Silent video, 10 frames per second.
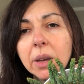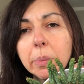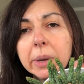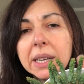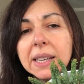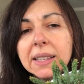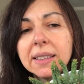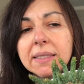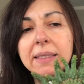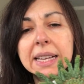but
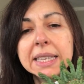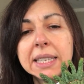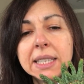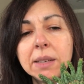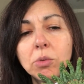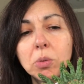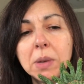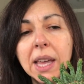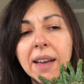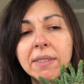it doesn't seem to
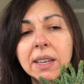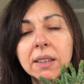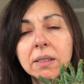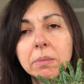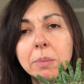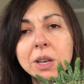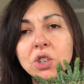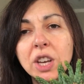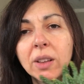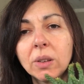be having
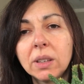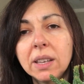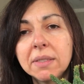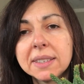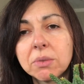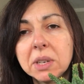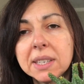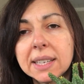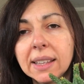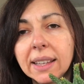much yellow leaves
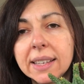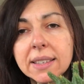recently,